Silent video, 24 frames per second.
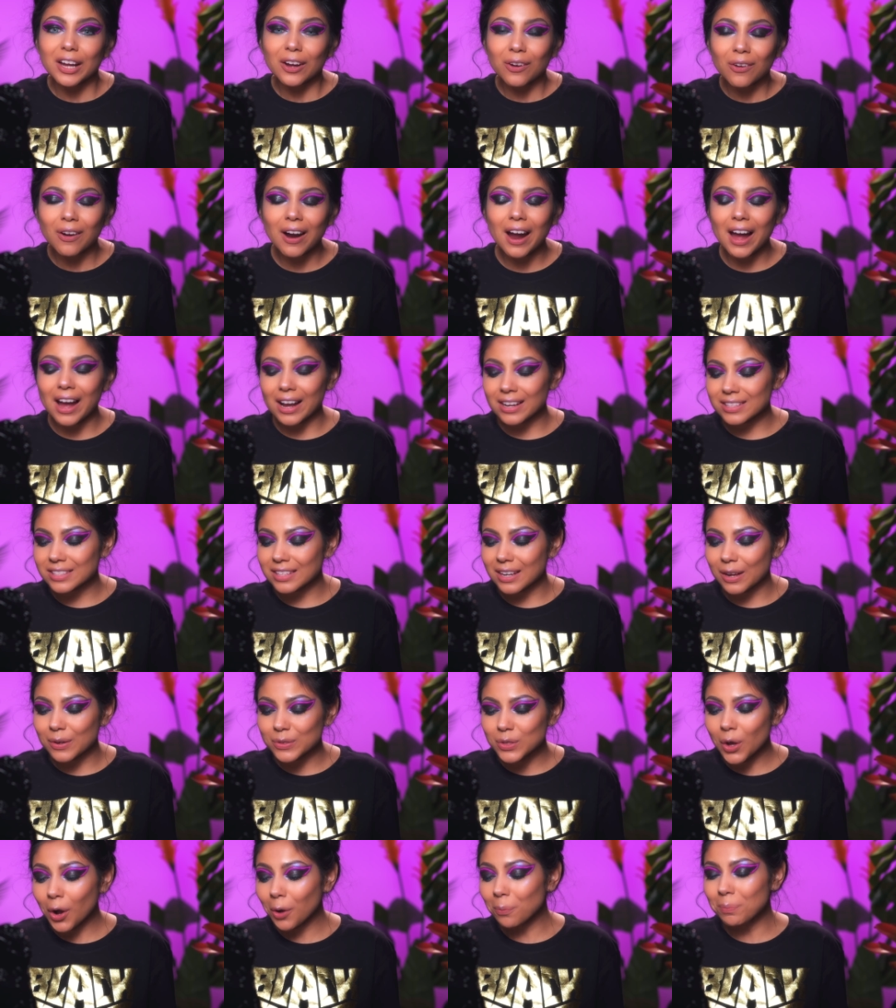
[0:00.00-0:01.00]
it cracks, and
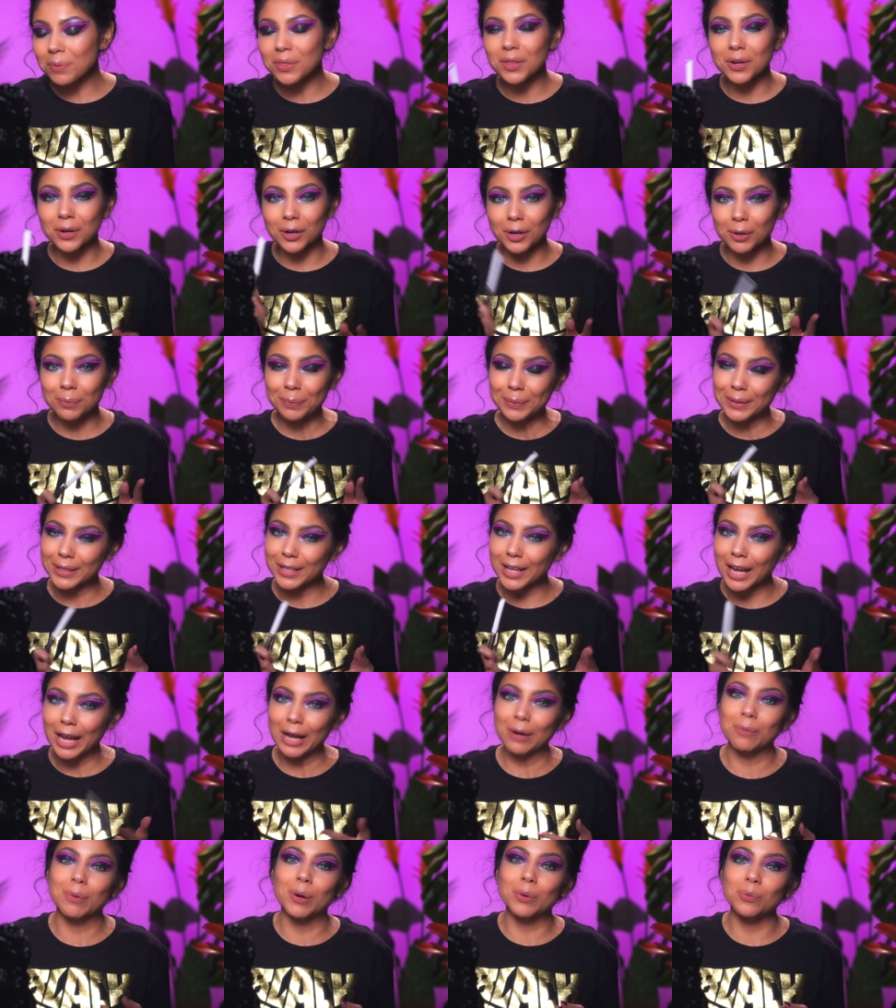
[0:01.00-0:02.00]
I was hoping the Urban
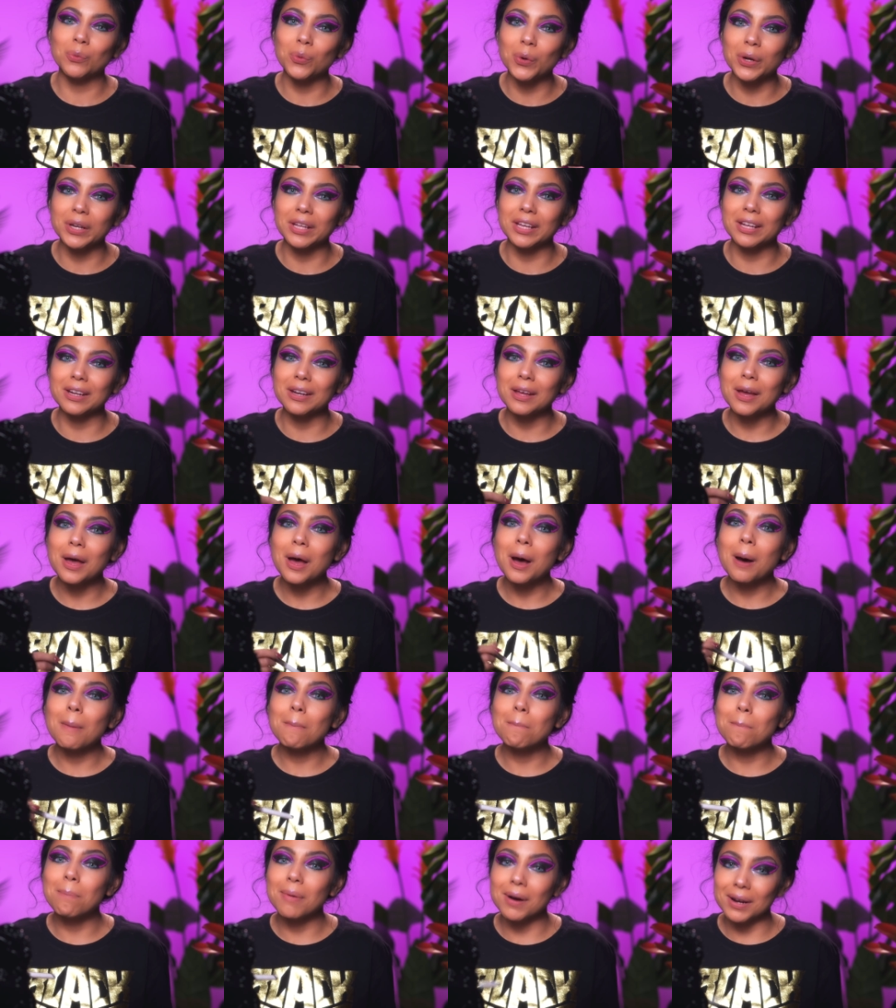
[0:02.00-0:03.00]
Decay one wouldn't,
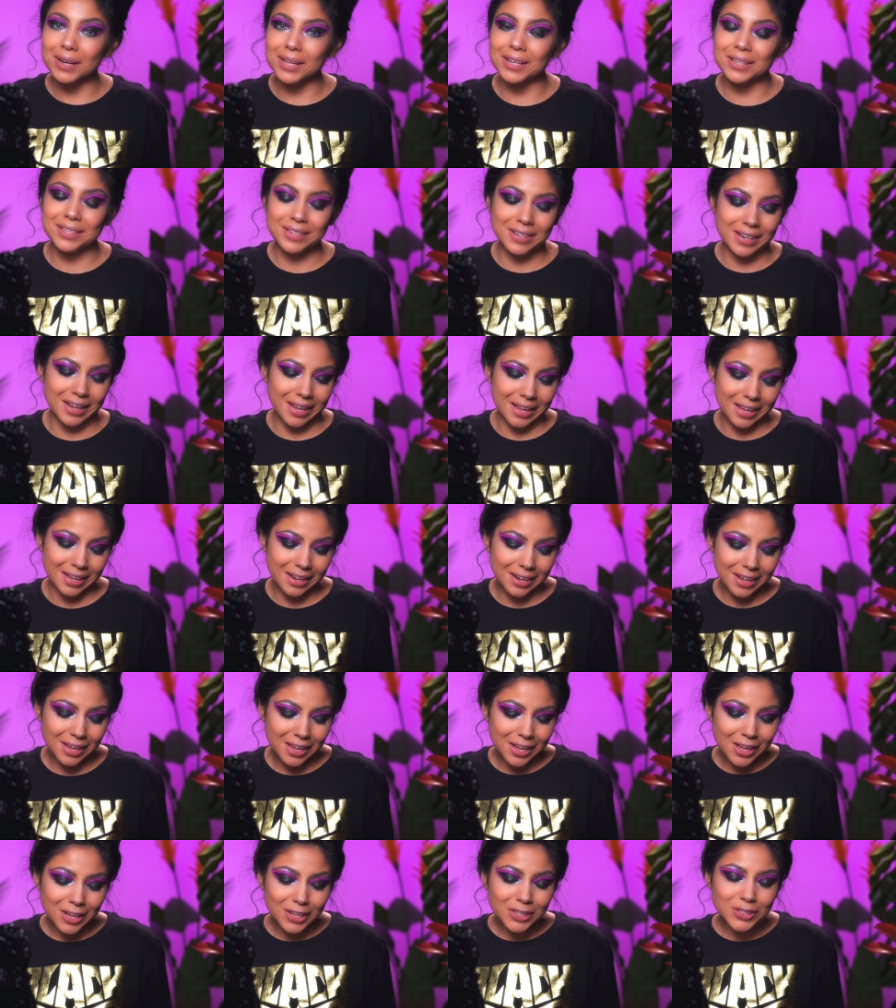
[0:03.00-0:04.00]
but it did.
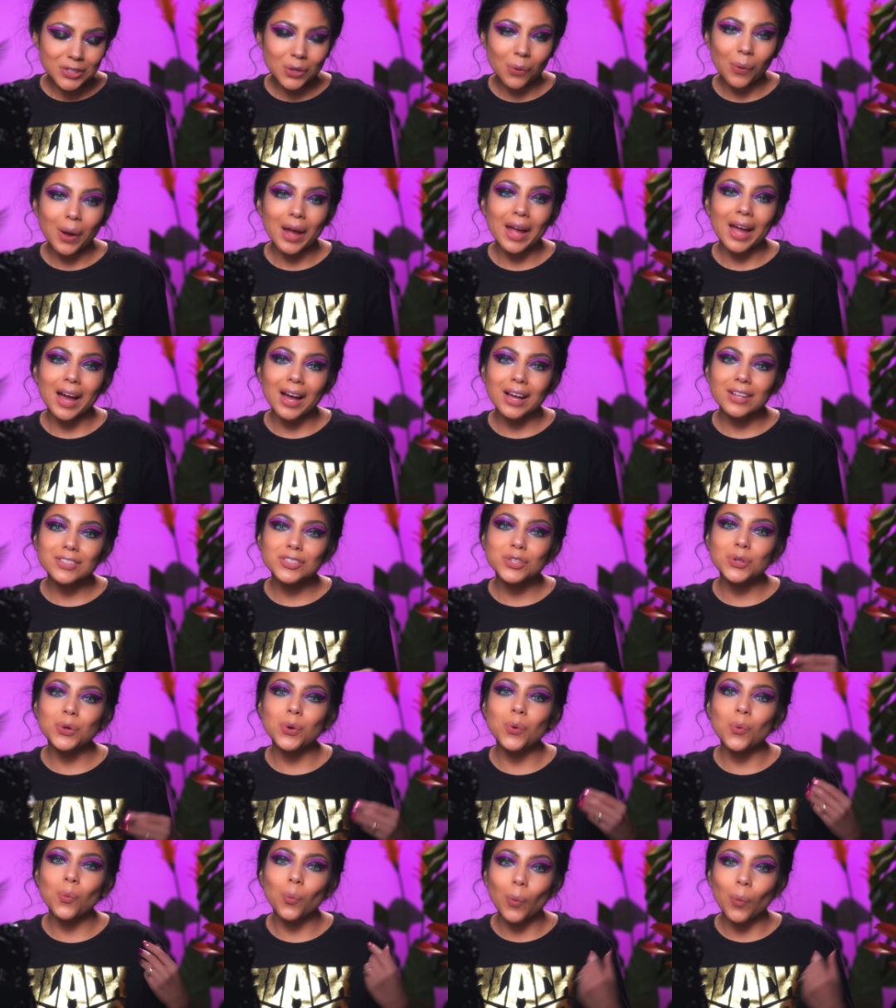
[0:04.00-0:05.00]
So I had
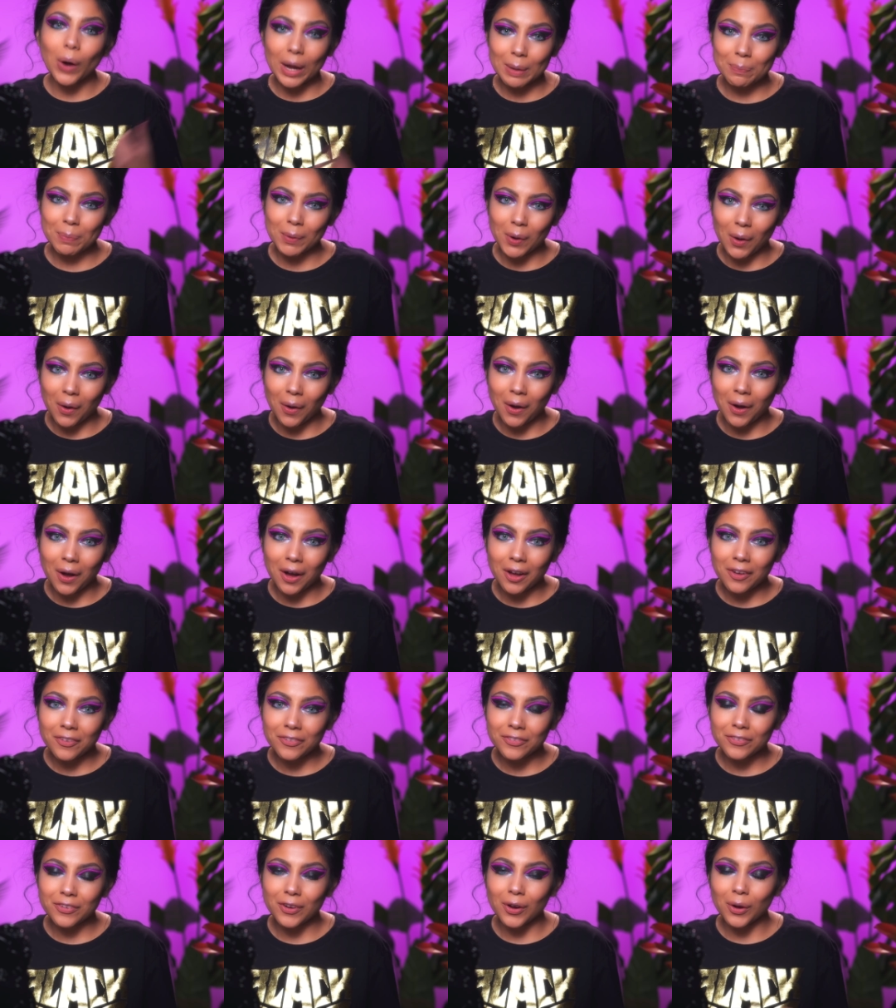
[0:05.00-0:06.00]
to wipe it
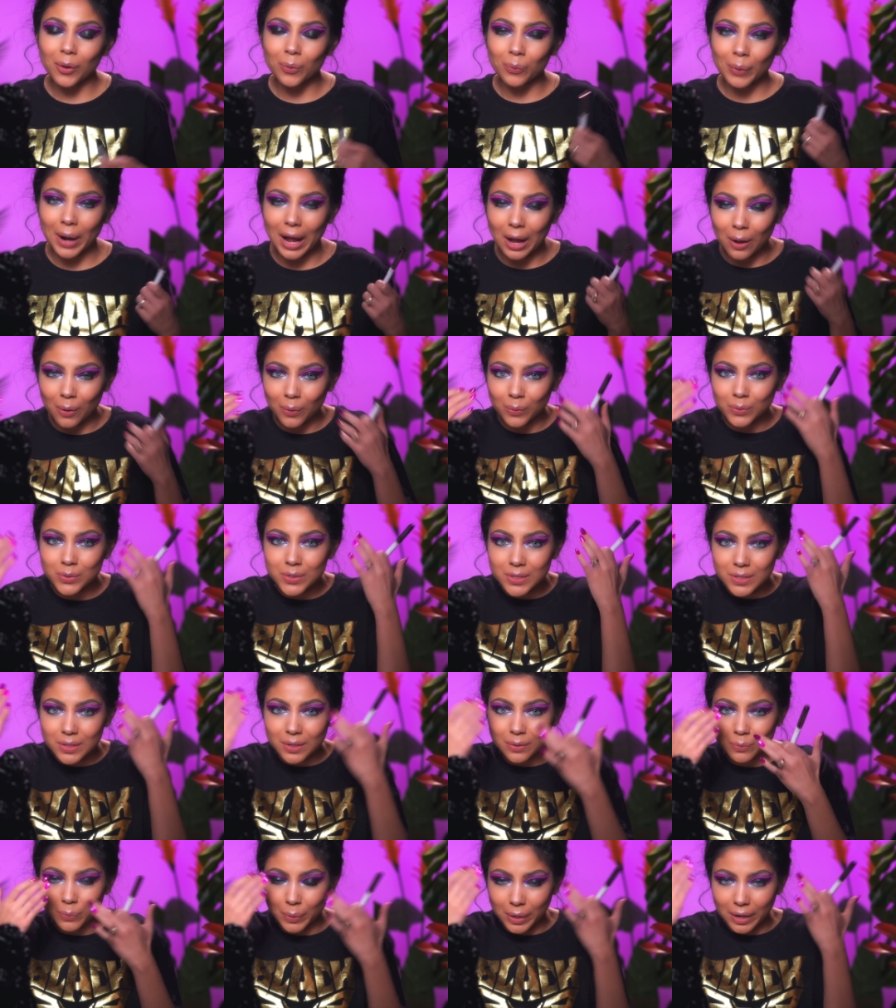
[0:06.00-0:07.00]
off around
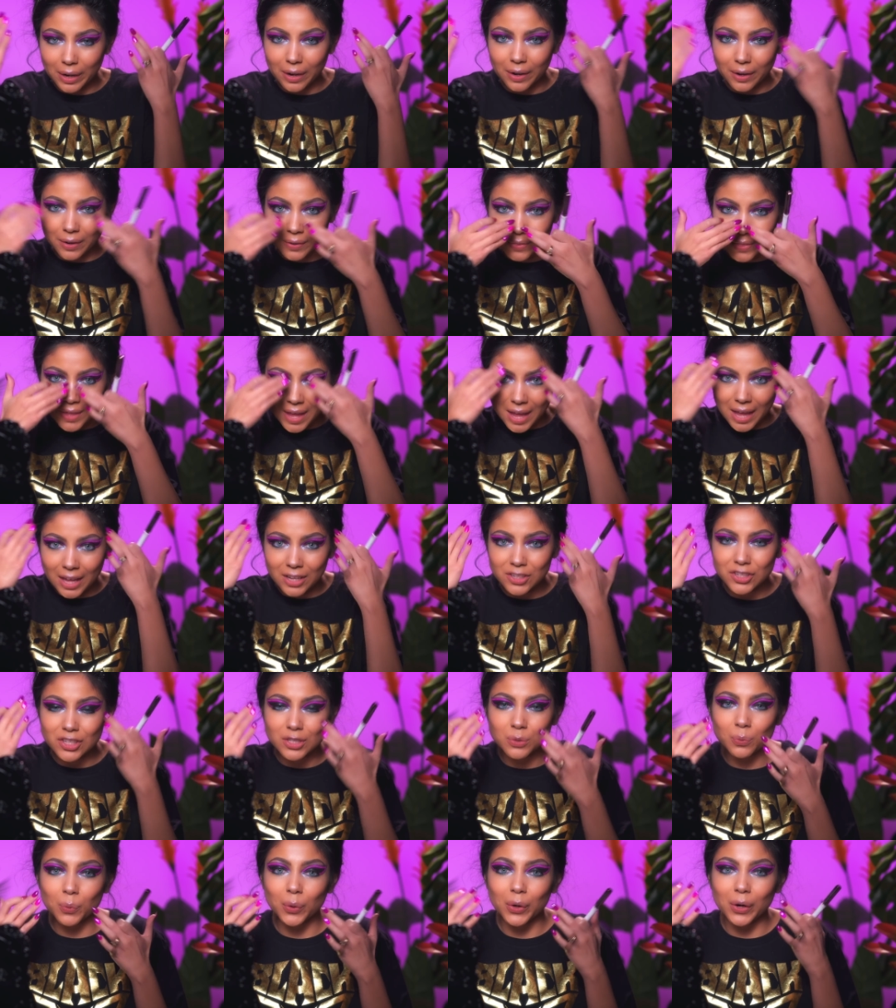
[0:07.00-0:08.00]
where the
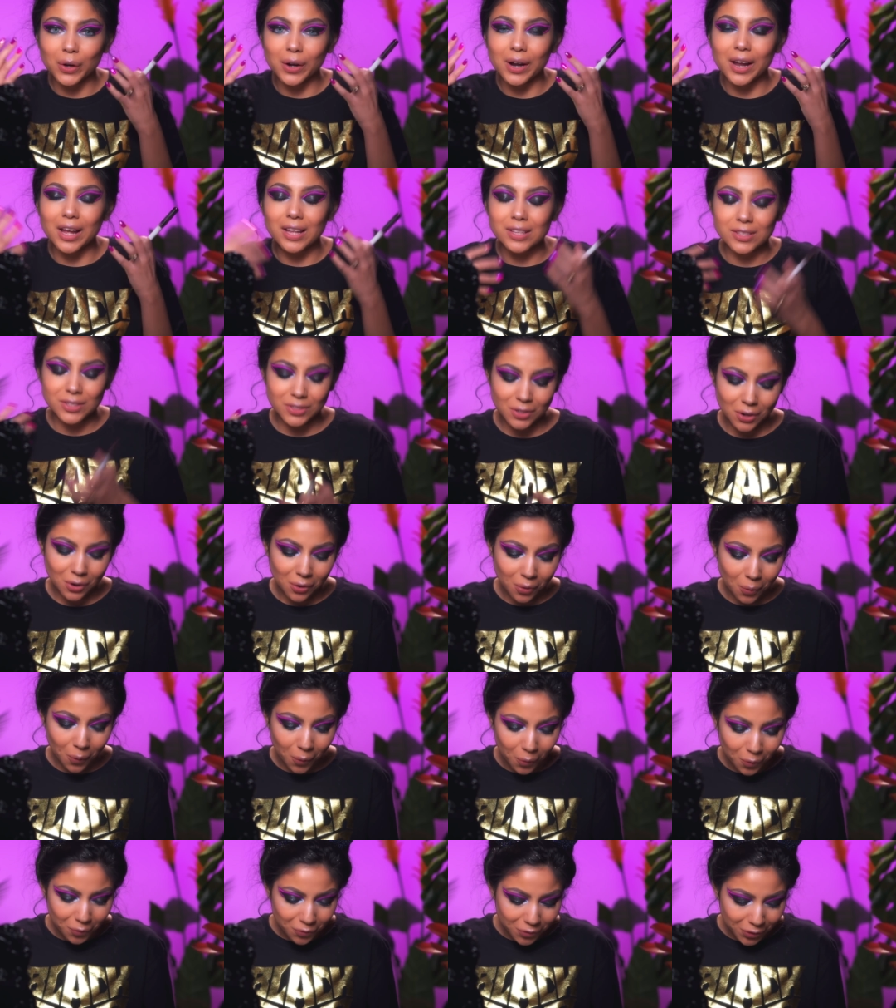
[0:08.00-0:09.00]
edges were and start
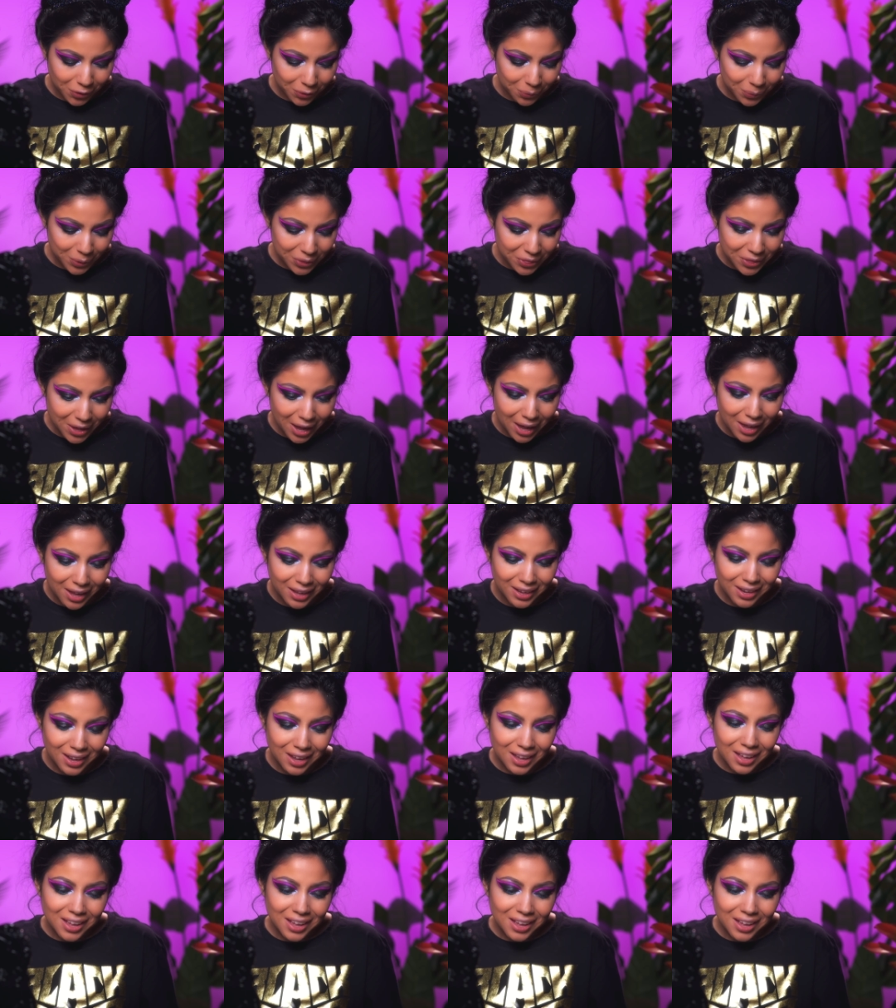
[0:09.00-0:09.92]
over with that.